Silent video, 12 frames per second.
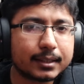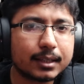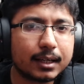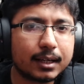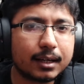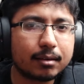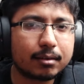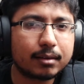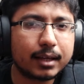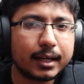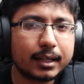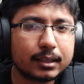
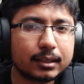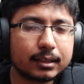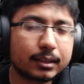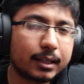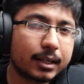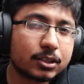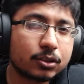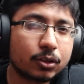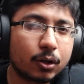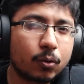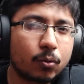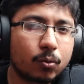there is
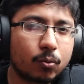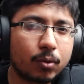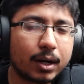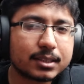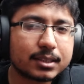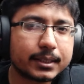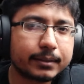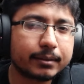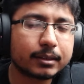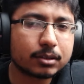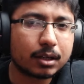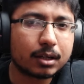no one
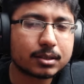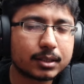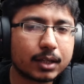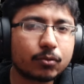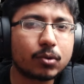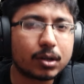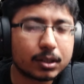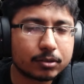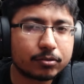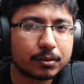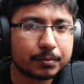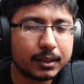secret sauce that worked
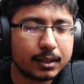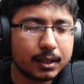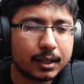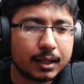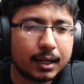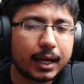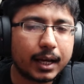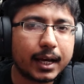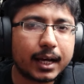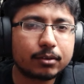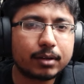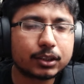for me. I
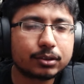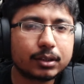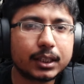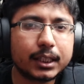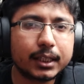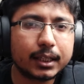had to actually